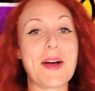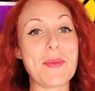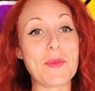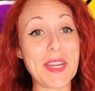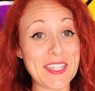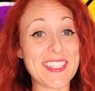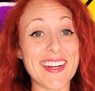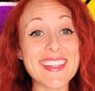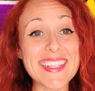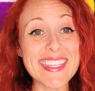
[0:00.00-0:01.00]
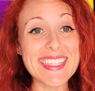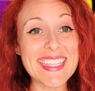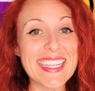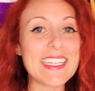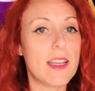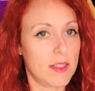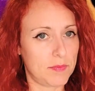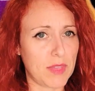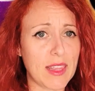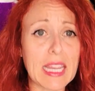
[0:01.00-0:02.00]
we can start the season
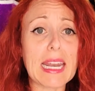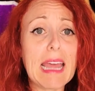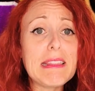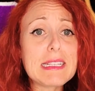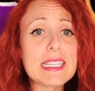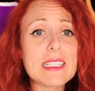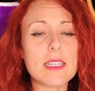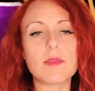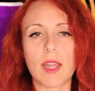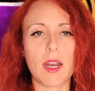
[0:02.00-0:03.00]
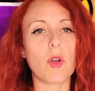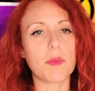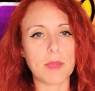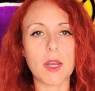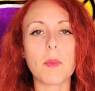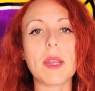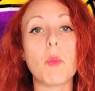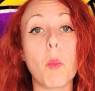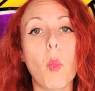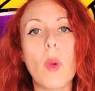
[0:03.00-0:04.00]
and they can end the season. I don't
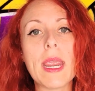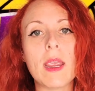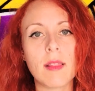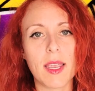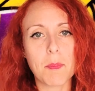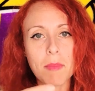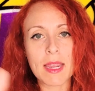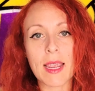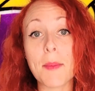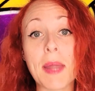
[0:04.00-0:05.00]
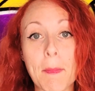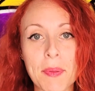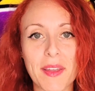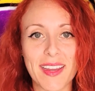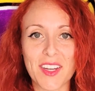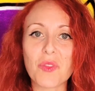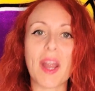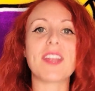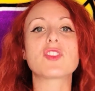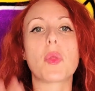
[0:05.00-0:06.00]
mean we, like me. I'm not playing,
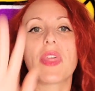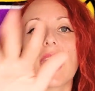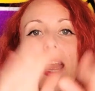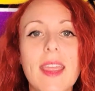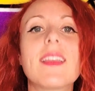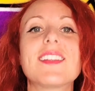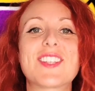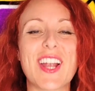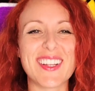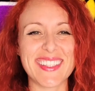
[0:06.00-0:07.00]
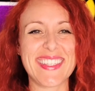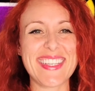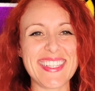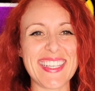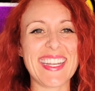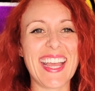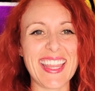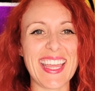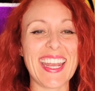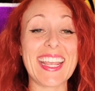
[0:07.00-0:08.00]
right? So they can start the season and
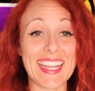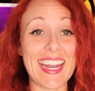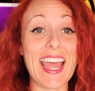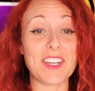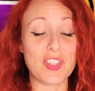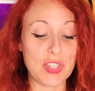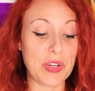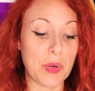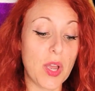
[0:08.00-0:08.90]
then it can end too.